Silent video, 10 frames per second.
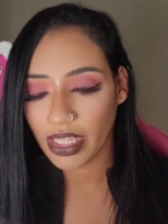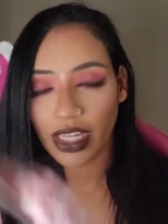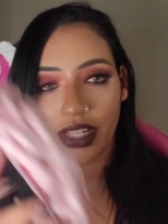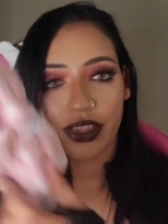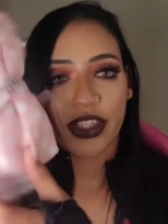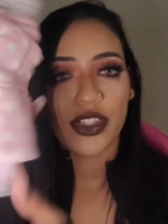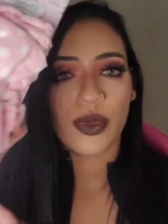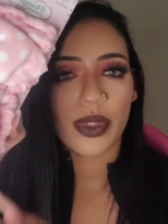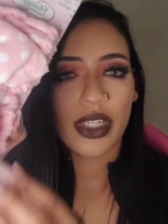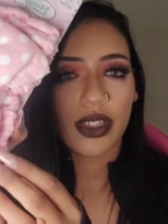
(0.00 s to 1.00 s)
I got
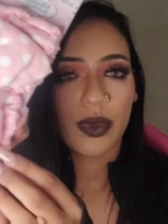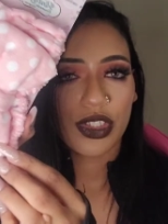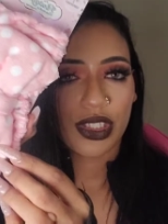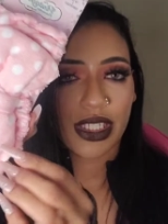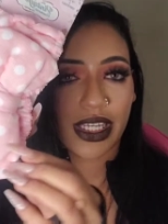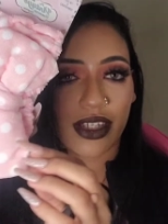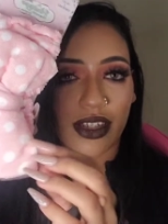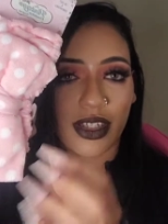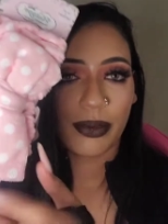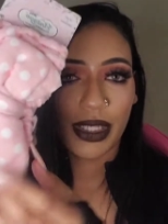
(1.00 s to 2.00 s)
this one, which is like
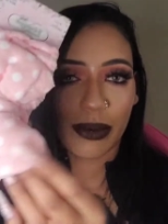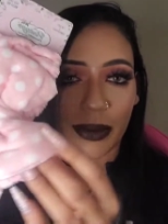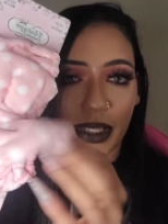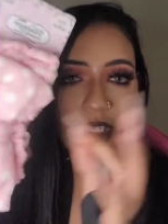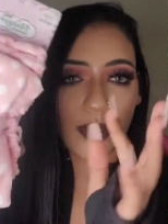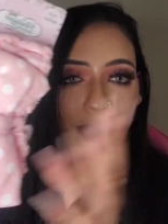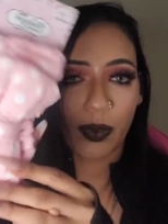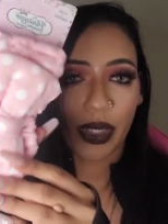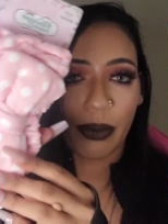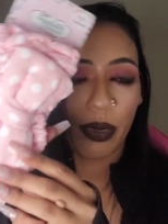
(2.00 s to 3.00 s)
a baby pink with
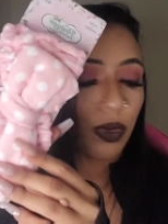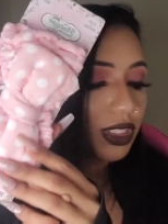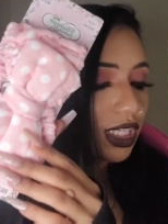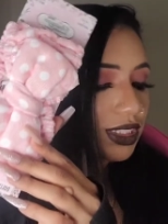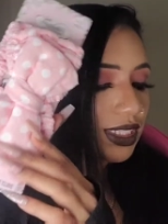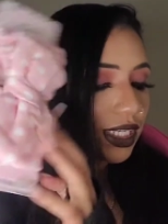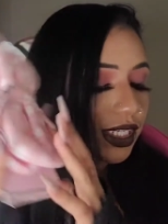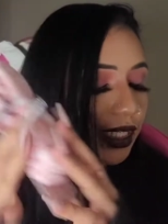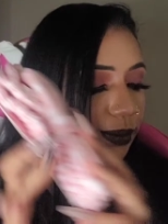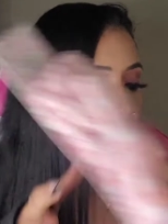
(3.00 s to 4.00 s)
white polka dots on
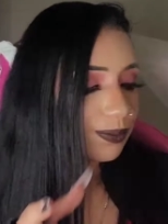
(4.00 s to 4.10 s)
it.